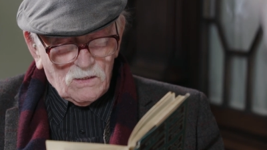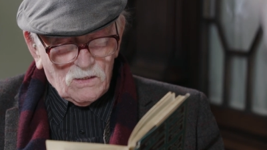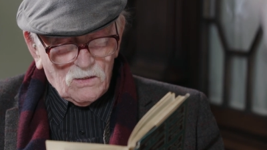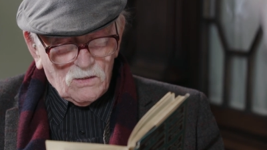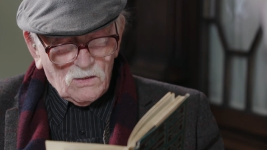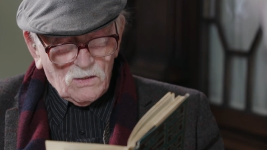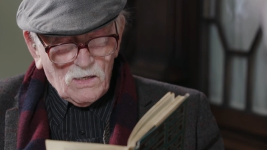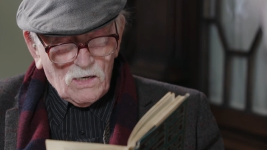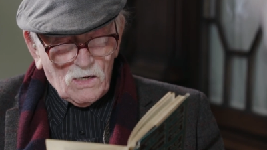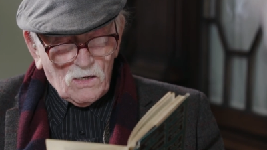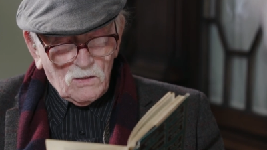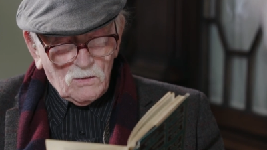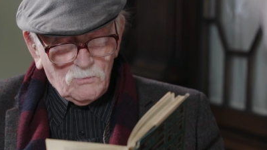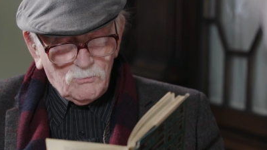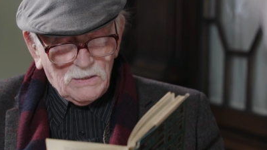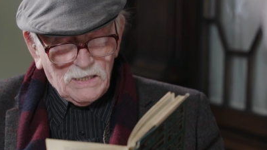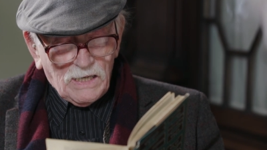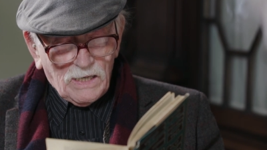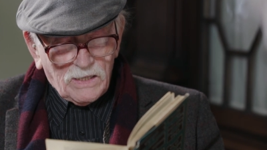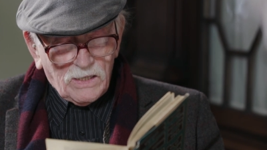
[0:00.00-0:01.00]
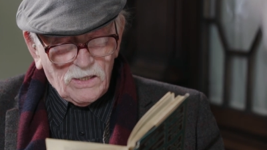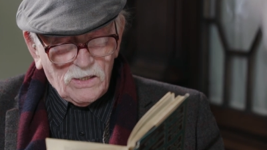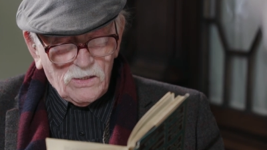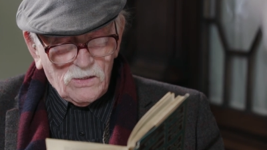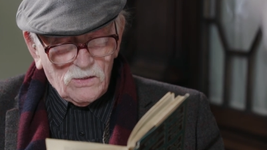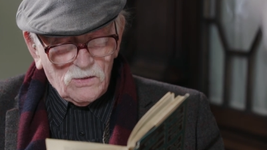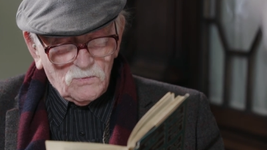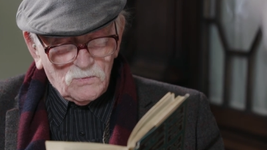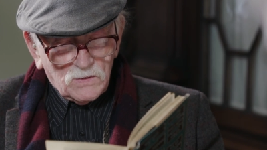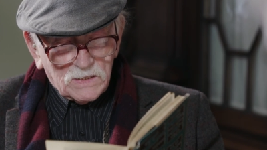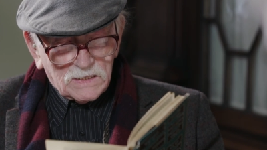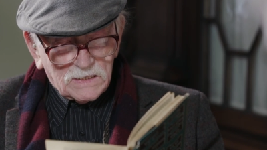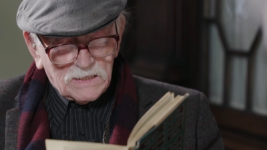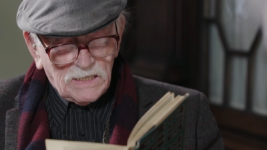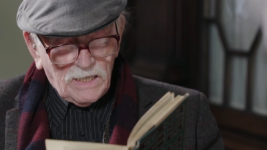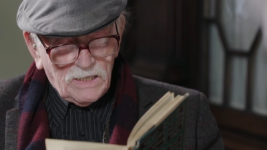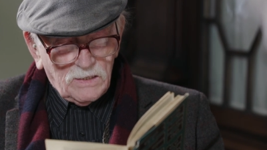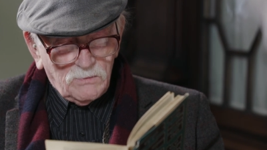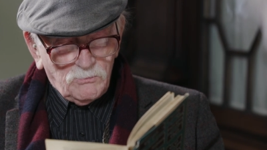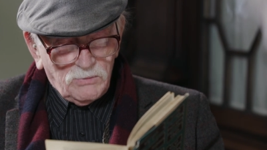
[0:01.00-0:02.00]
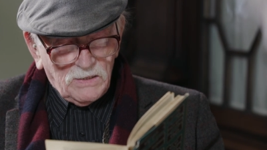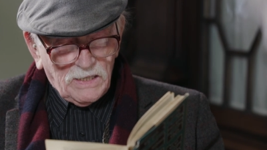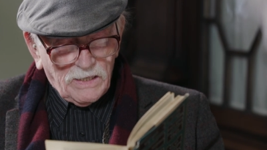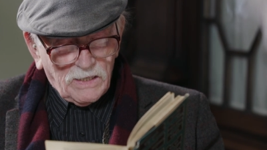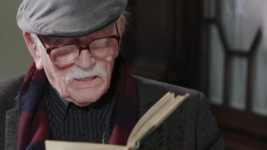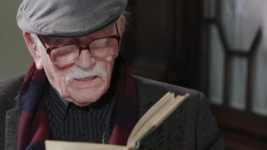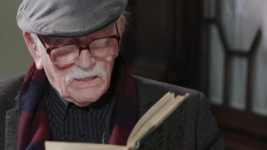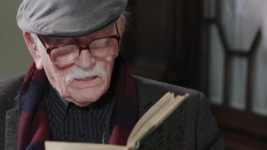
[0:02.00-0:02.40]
Her long black hair was tied back